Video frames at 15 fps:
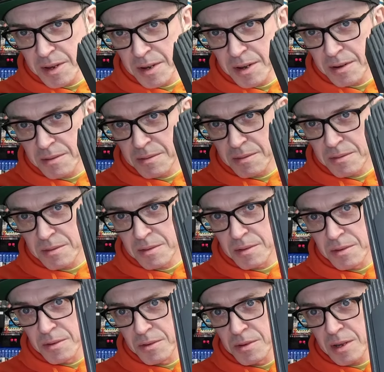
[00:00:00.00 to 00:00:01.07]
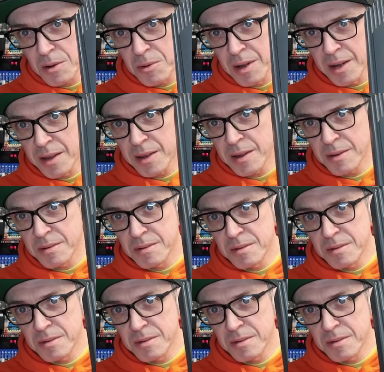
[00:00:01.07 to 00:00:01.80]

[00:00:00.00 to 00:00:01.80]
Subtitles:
get it. No glare.